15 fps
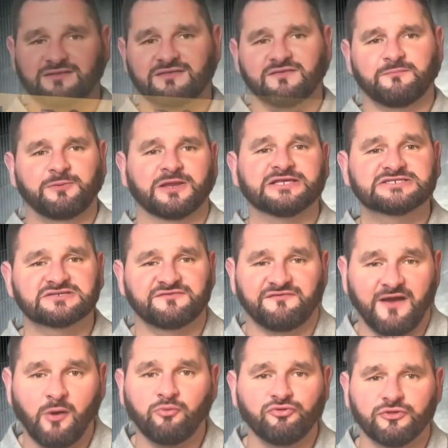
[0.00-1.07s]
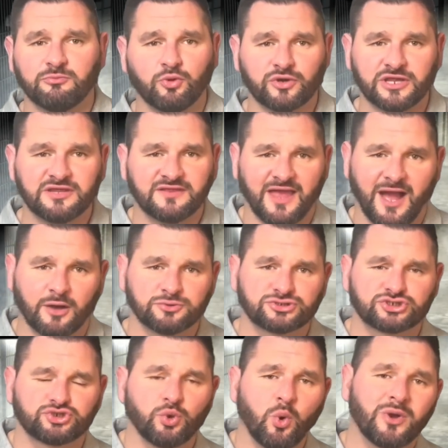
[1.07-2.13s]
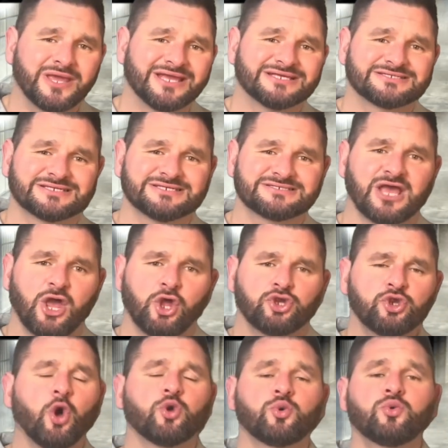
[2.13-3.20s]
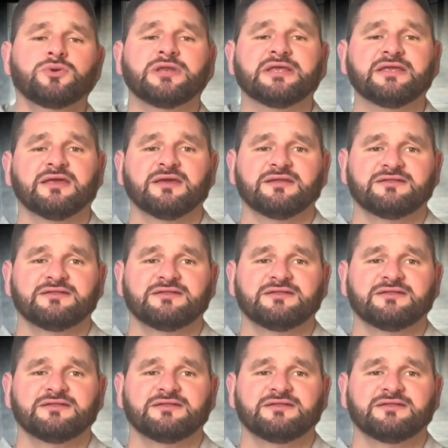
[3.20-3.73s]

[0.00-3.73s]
that the police found the money in the house showcases not only